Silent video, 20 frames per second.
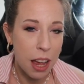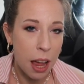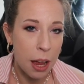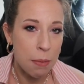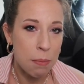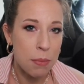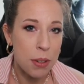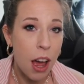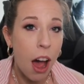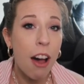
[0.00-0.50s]

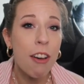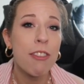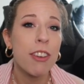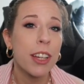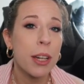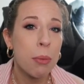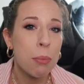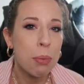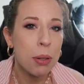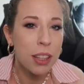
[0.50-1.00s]
I'm
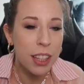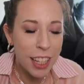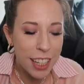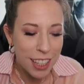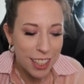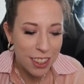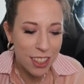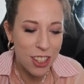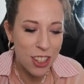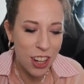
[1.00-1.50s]
not
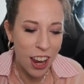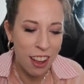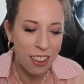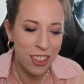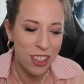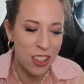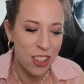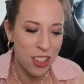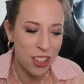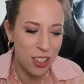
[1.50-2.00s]
completing the
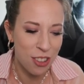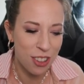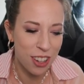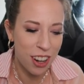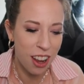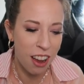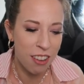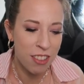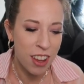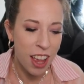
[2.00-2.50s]
challenge soon
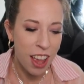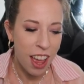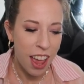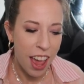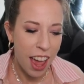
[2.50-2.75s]
enough,